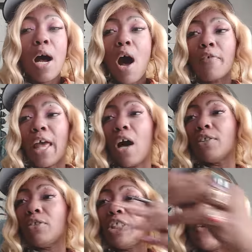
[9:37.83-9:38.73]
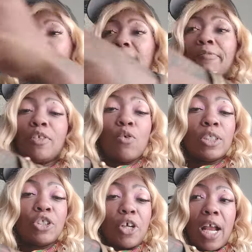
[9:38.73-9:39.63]
They also see you as an
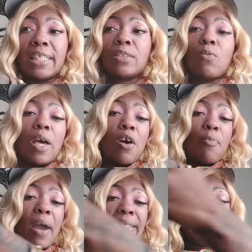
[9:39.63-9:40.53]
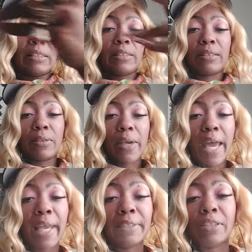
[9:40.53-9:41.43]
influencer as well, Pisces.
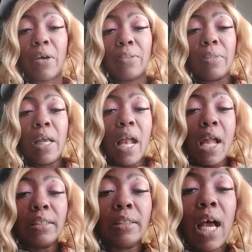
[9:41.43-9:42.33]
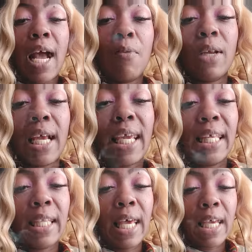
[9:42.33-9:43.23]
Okay. So I, when I
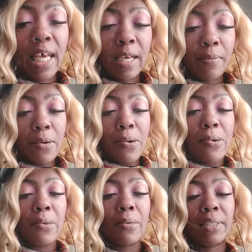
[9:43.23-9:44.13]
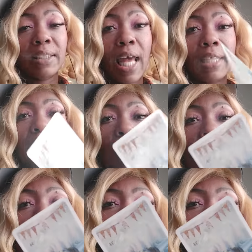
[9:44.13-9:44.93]
get leg up, it's like somebody